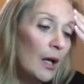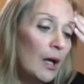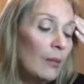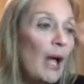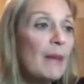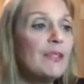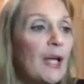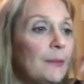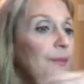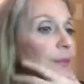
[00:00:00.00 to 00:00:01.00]

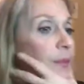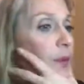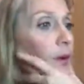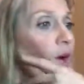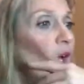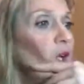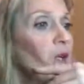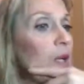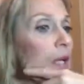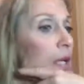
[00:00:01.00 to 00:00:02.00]
Amazon. All
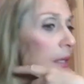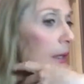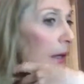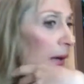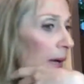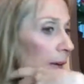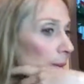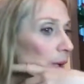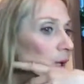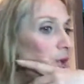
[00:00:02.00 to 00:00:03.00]
right.
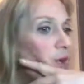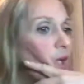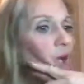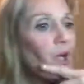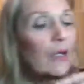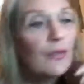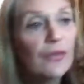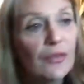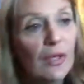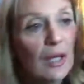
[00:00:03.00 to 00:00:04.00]
Anything
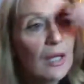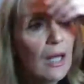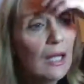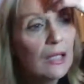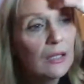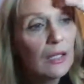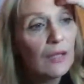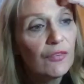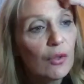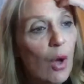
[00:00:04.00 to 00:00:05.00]
else? And
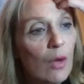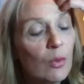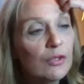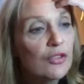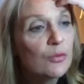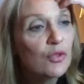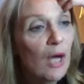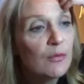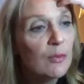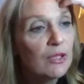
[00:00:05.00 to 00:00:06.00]
if you all would
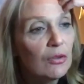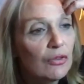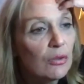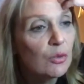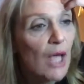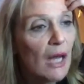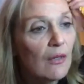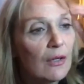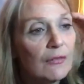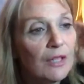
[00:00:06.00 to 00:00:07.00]
subscribe to my YouTube
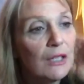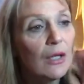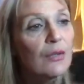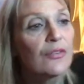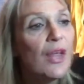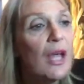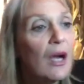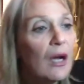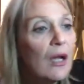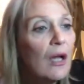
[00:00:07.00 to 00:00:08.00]
channel, there are videos
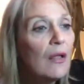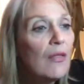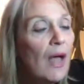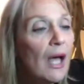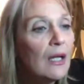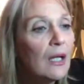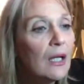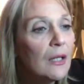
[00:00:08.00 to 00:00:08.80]
there that